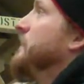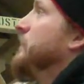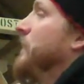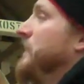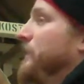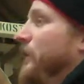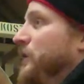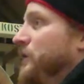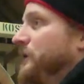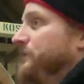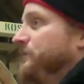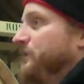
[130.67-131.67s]
Swiss
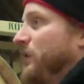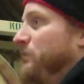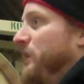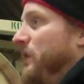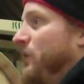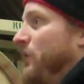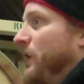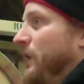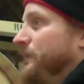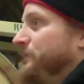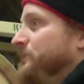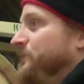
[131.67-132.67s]
version of Pinot
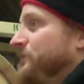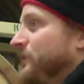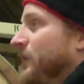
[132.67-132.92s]
Noir.